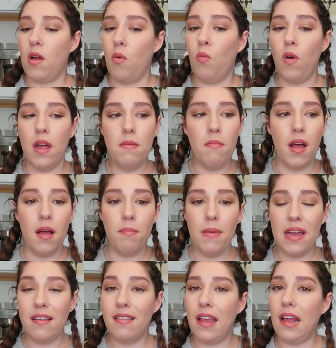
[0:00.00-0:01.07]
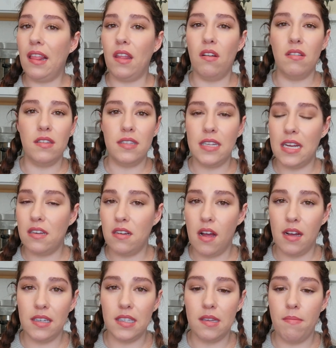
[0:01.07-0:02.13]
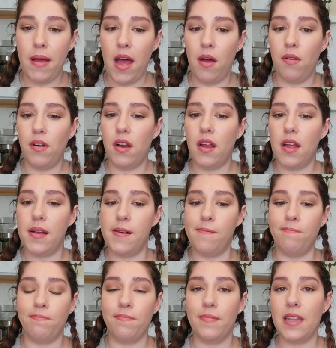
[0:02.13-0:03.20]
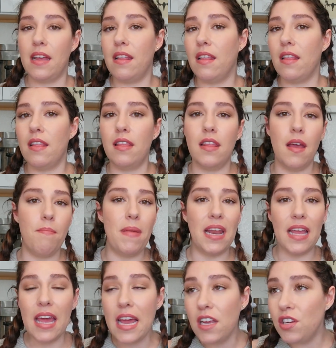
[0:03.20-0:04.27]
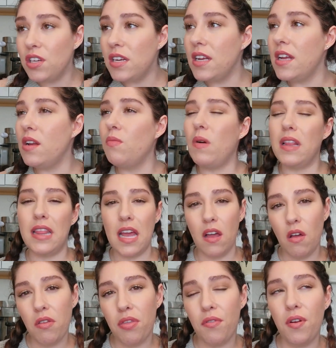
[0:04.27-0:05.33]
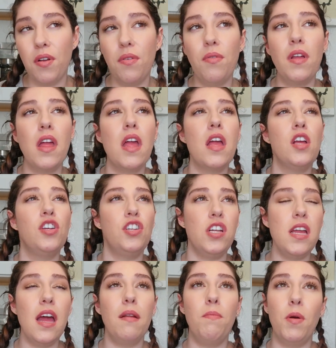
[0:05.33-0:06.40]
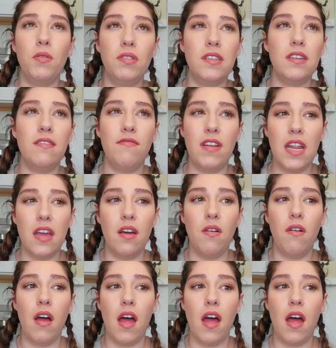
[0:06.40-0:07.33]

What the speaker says: One mom makes like little TikToks about the medication, what they go through. She had posted a video